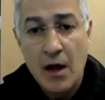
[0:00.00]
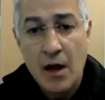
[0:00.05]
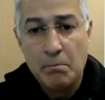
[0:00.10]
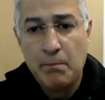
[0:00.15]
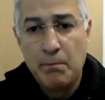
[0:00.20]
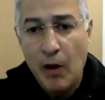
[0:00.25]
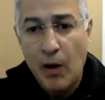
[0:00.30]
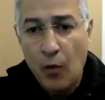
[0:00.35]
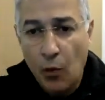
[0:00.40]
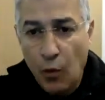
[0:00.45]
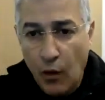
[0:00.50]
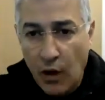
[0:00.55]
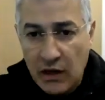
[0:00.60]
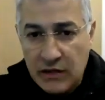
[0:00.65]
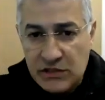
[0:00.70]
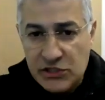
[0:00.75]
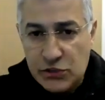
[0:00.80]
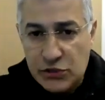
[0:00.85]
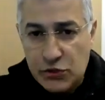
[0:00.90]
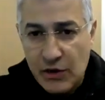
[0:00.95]
But
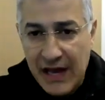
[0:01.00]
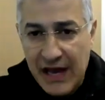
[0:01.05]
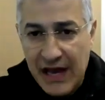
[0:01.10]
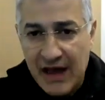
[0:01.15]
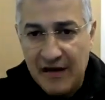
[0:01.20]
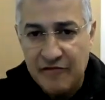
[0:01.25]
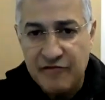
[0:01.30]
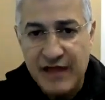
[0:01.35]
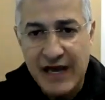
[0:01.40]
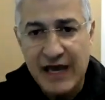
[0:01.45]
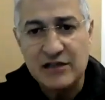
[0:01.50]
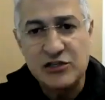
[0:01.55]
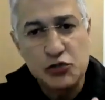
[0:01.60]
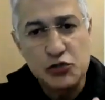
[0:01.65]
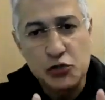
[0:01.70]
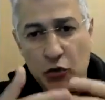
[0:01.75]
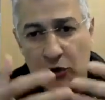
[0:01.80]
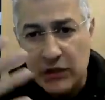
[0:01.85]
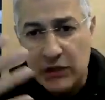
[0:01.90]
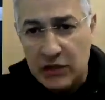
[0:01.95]
once you have that
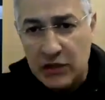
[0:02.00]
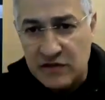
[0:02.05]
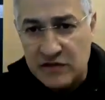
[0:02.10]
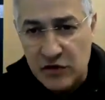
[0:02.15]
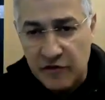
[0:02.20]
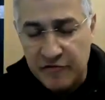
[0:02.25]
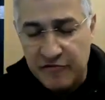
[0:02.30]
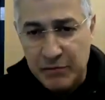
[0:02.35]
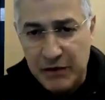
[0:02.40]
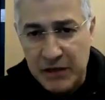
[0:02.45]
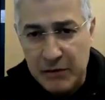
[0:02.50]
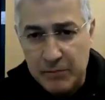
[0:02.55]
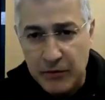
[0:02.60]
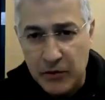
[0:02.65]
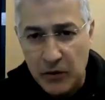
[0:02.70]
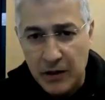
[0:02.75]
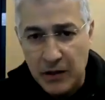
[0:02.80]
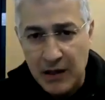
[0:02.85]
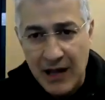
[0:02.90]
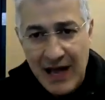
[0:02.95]
short list of
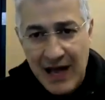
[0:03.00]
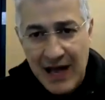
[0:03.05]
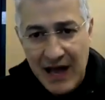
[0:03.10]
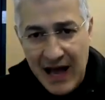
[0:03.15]
people,